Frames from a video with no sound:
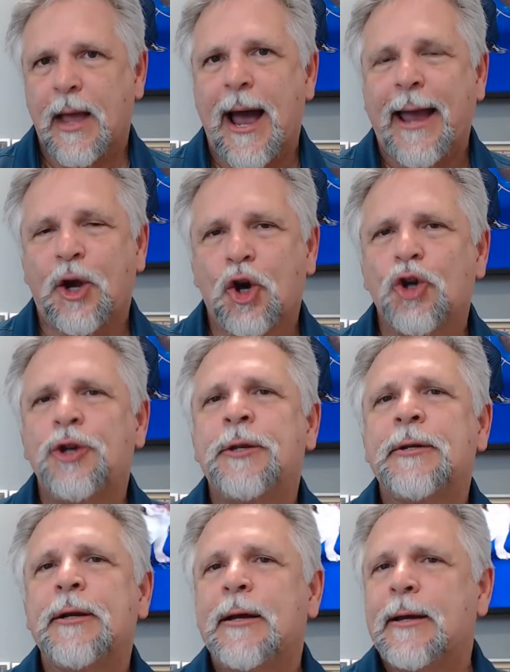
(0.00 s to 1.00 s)
I
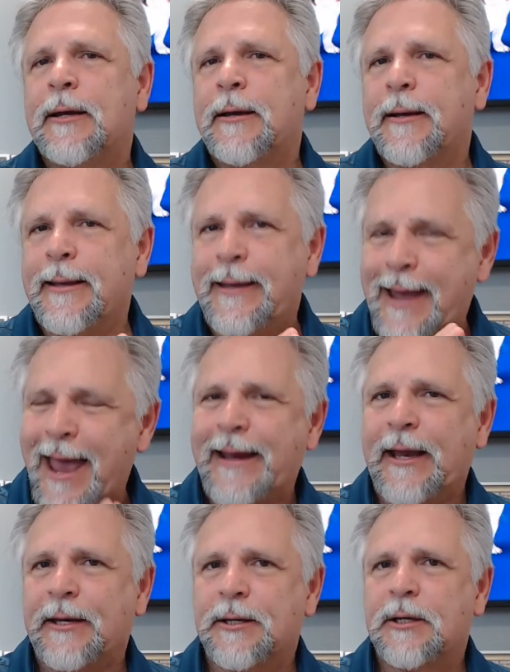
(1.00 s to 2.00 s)
couldn't get
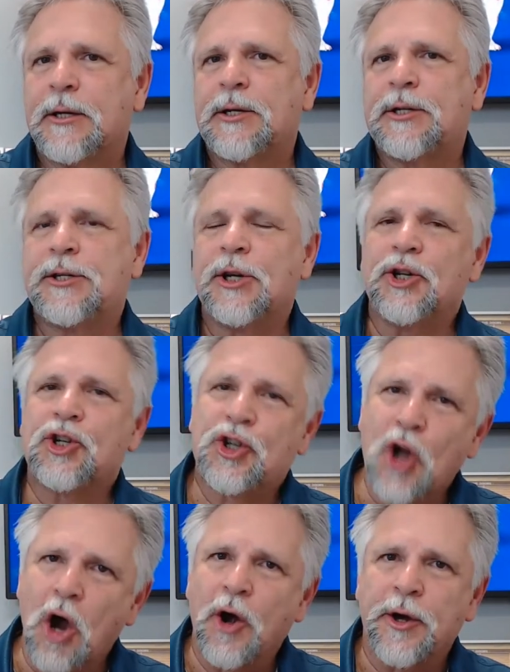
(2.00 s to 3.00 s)
it to
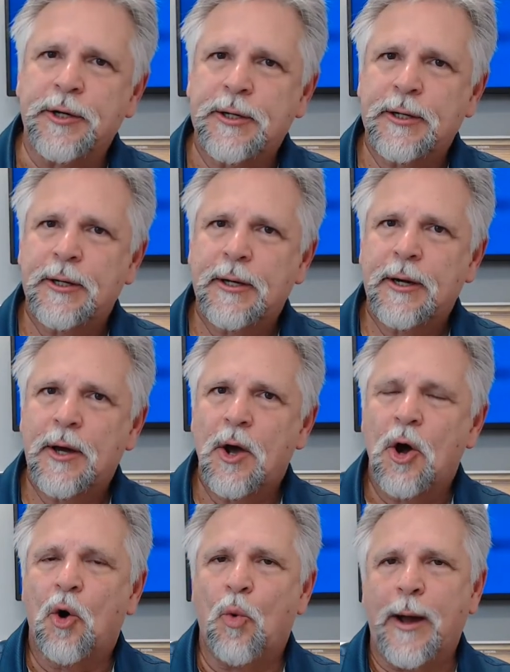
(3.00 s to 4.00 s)
start
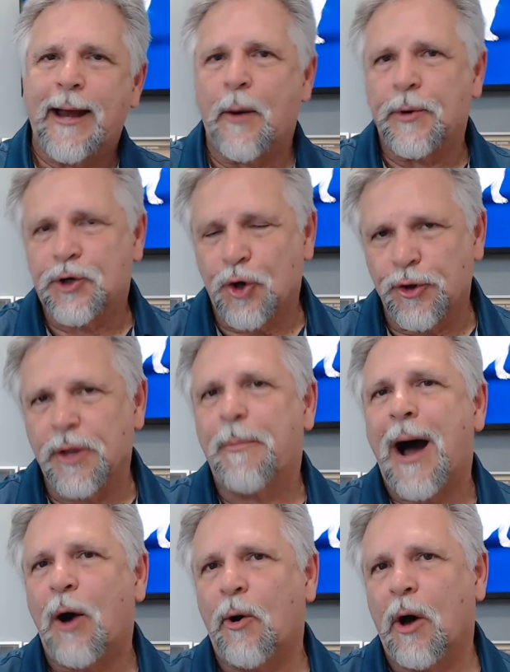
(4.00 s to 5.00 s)
when I would turn the
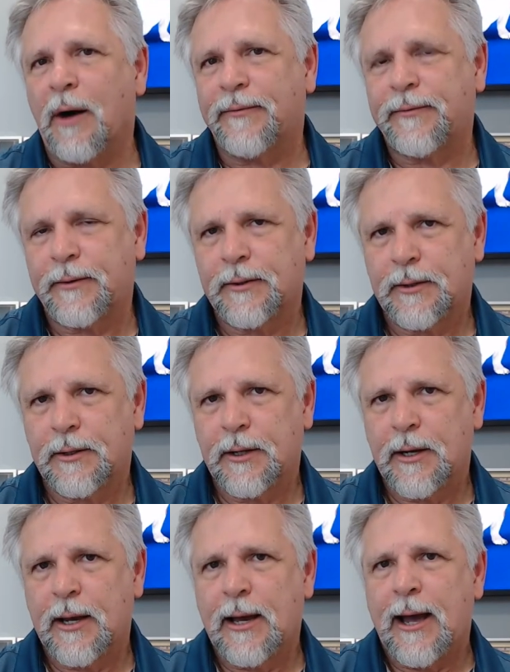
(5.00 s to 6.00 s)
power off.
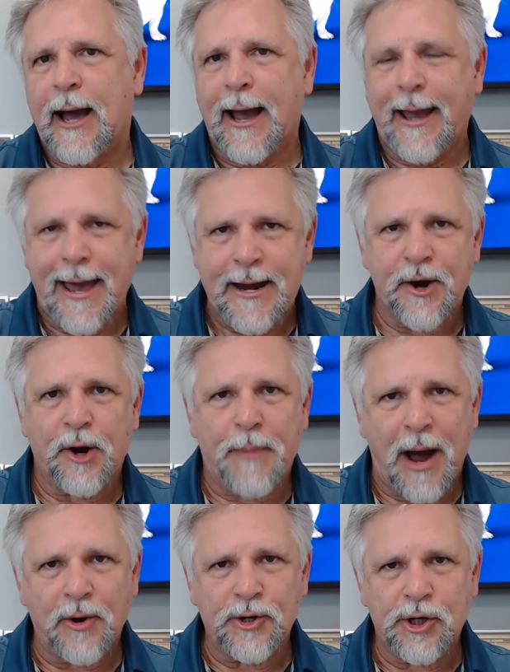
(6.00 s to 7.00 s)
I had it on a
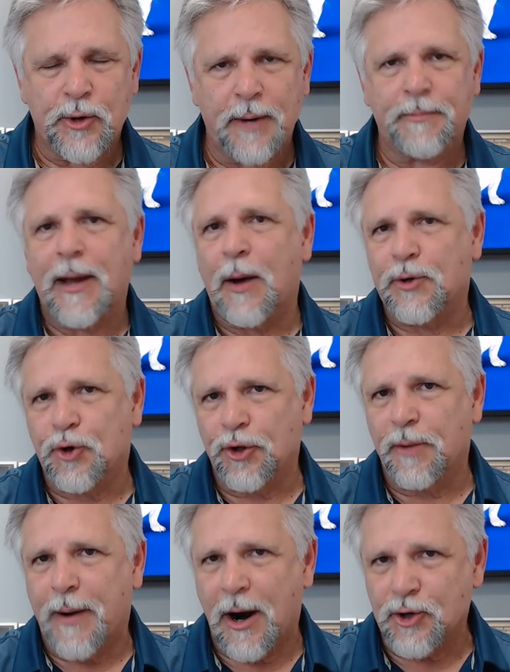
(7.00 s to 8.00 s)
power strip. I would turn
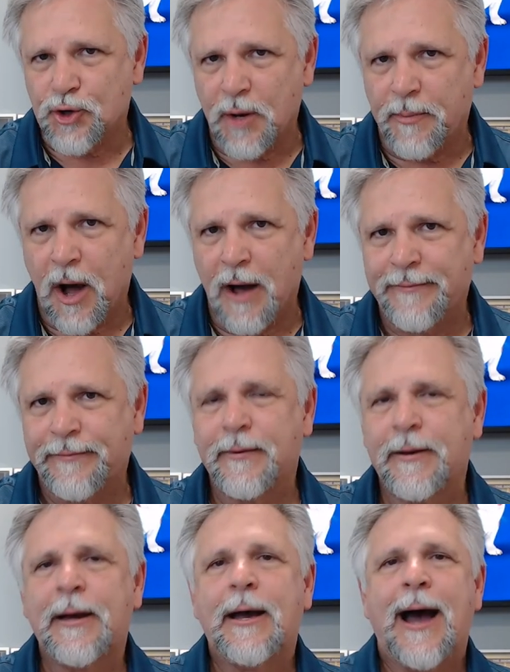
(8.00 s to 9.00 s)
the power strip off.
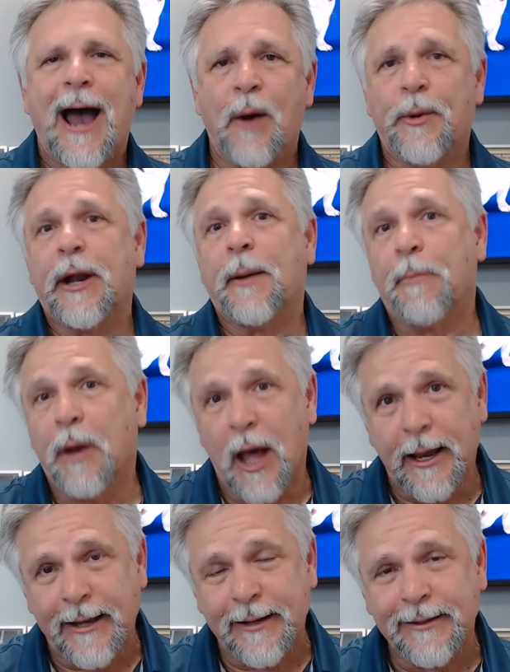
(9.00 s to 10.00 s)
I would
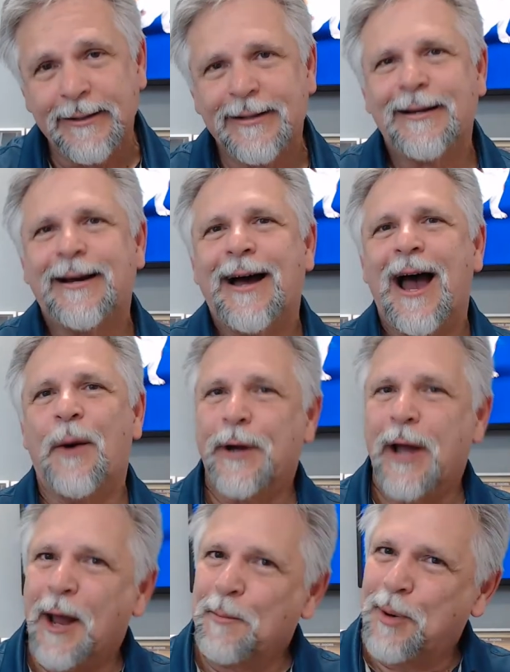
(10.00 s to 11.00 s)
unplug it. I
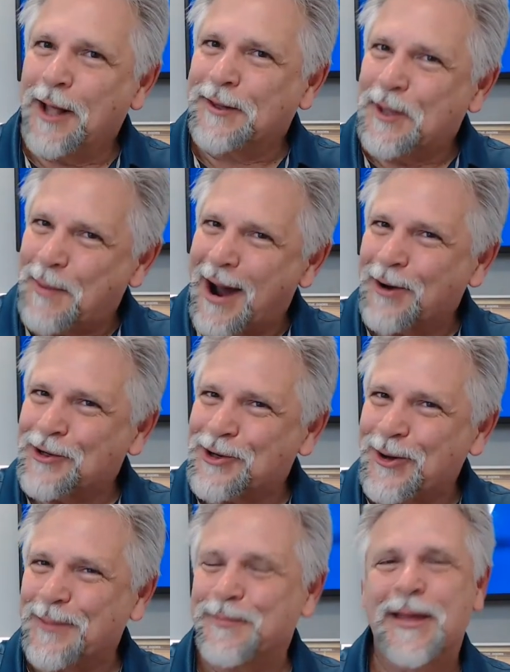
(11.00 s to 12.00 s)
would unplug the power
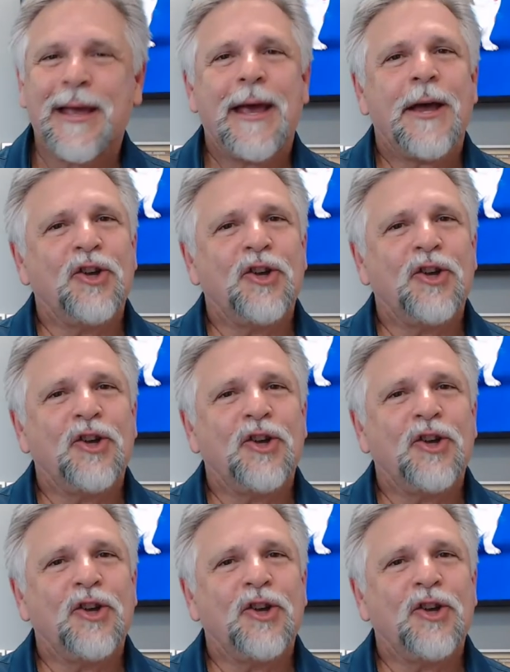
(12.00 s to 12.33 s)
strip.